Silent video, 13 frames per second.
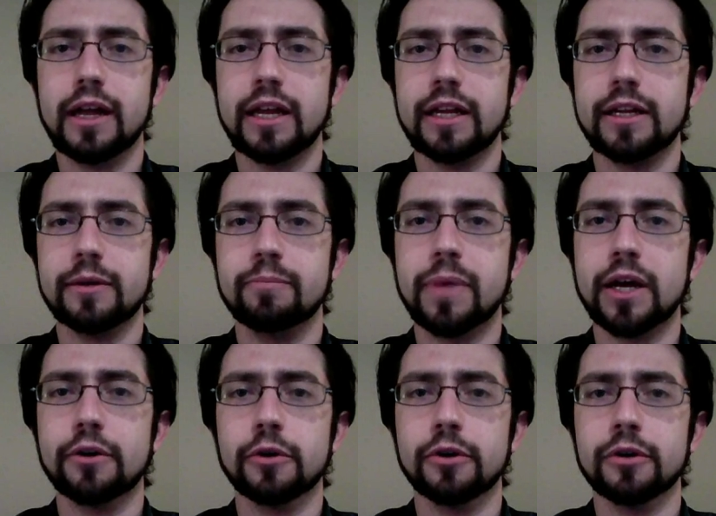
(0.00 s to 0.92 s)
a
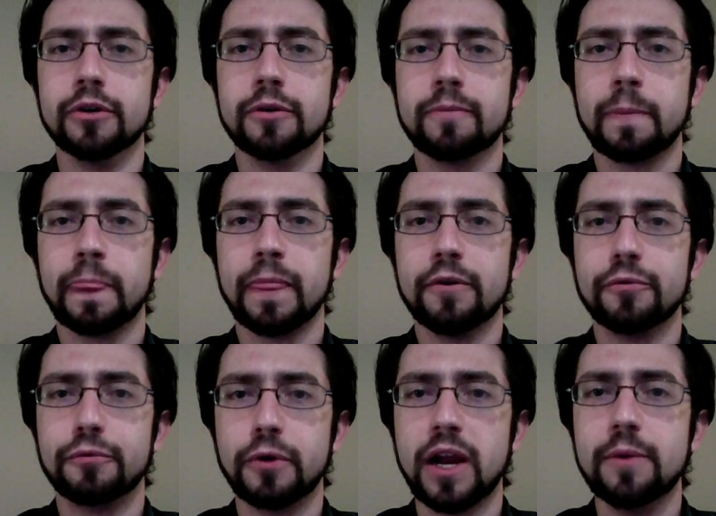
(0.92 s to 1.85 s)
better
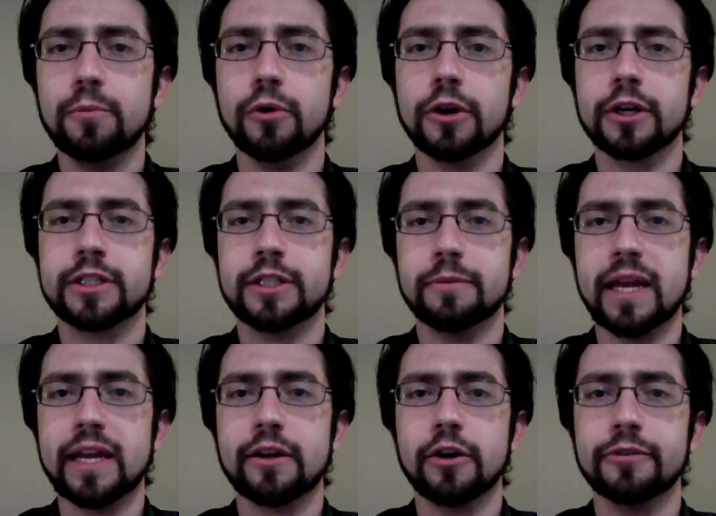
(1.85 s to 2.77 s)
framework to
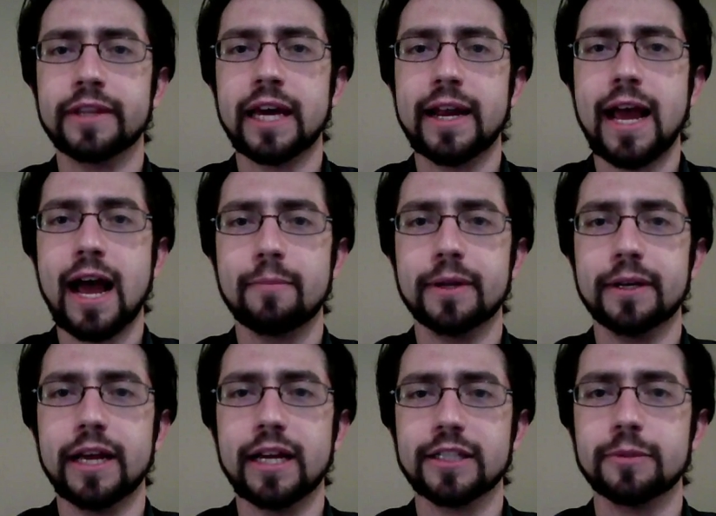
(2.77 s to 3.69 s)
make all of that
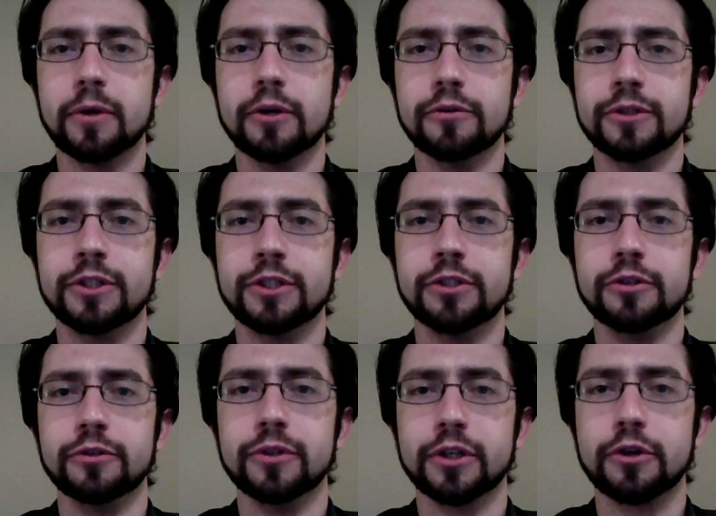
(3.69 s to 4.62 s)
happen, as opposed
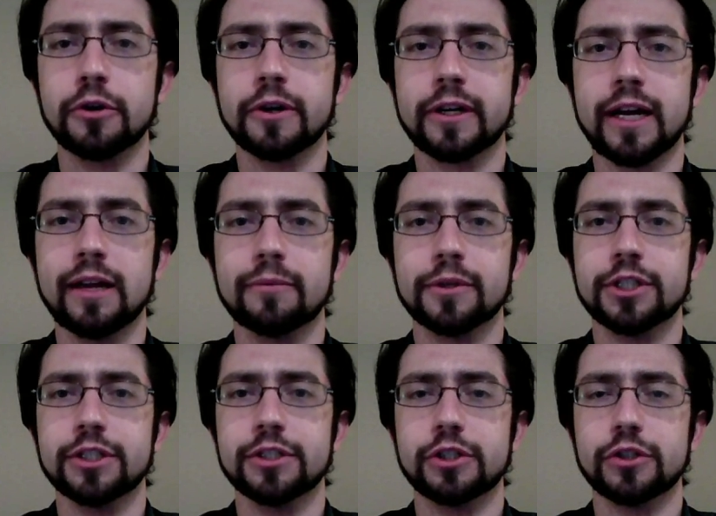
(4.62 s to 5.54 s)
to the current guide,
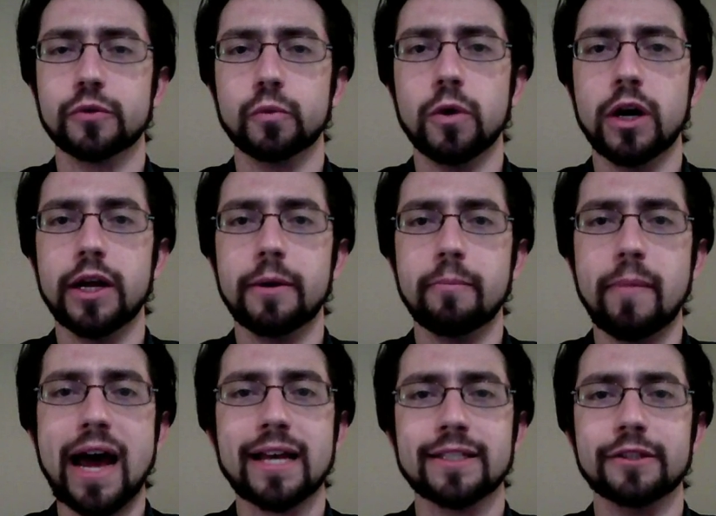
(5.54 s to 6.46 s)
which is just one
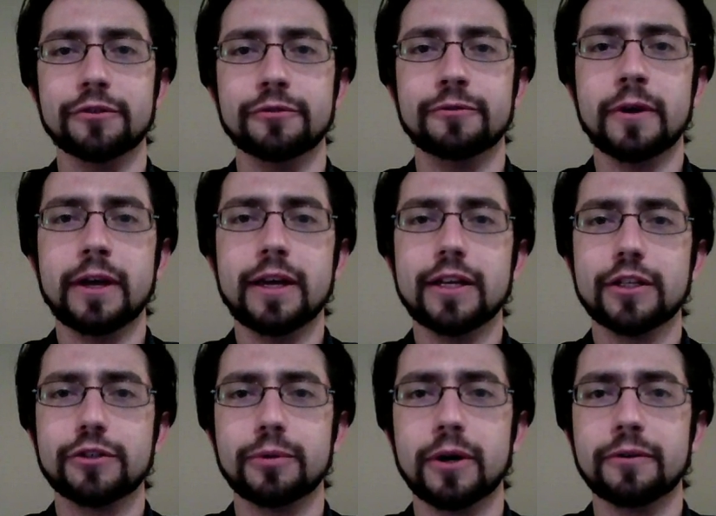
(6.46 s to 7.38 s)
massive
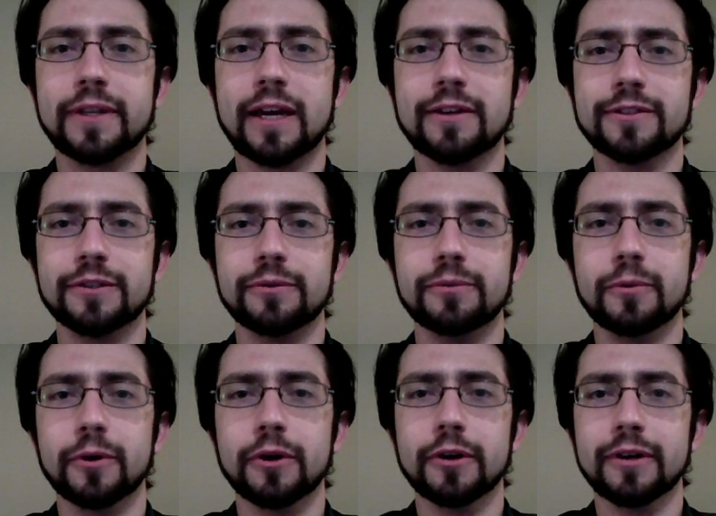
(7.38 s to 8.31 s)
12,000
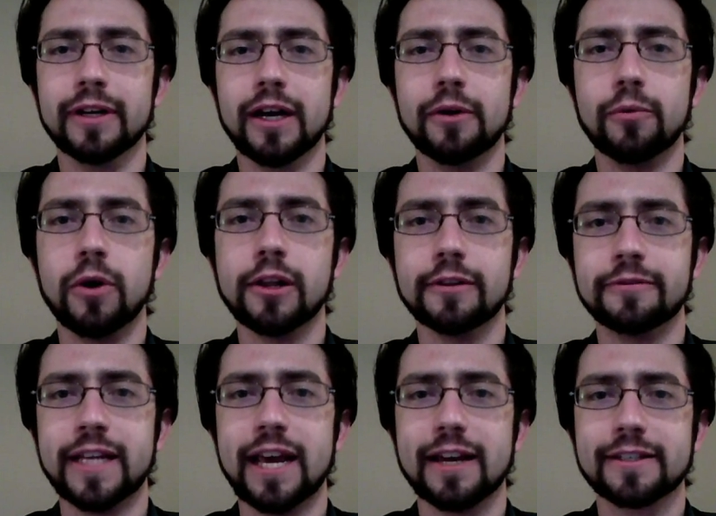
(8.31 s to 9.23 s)
word wall of
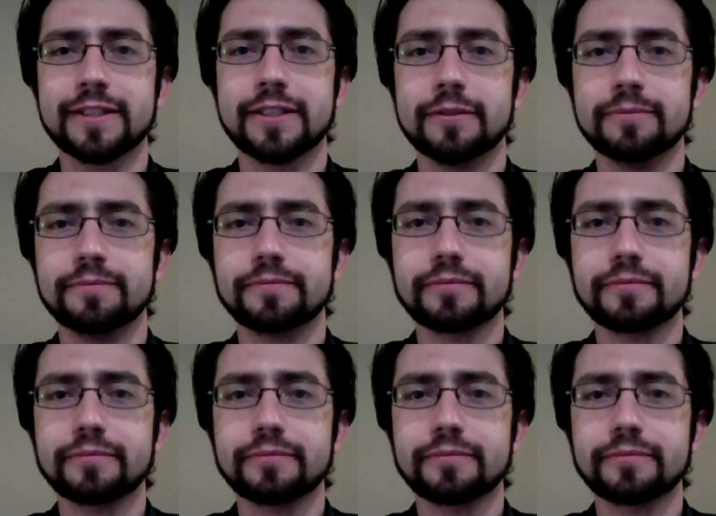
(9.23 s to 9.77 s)
text.